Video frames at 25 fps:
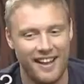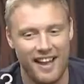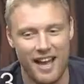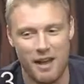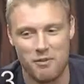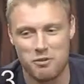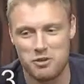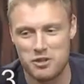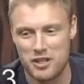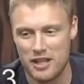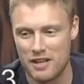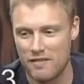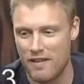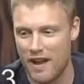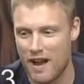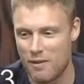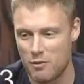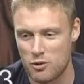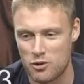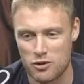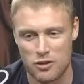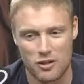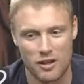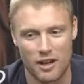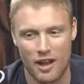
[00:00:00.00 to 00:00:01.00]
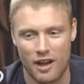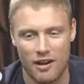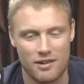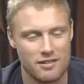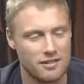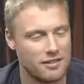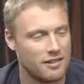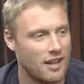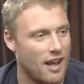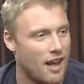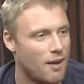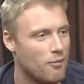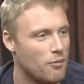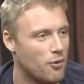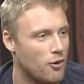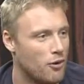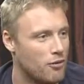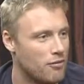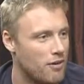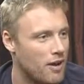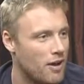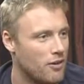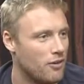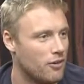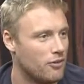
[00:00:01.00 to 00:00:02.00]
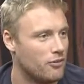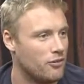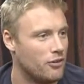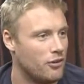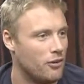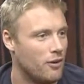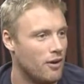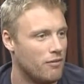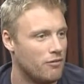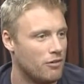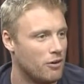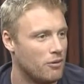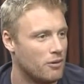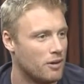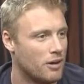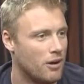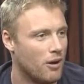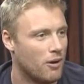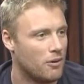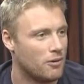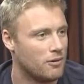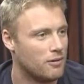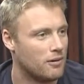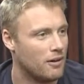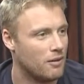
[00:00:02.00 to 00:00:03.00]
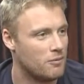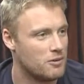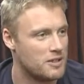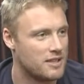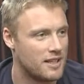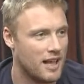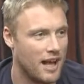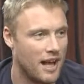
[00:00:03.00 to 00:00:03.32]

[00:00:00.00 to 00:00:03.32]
Steve Armisen carries a dartboard around on tour everywhere we go. And we start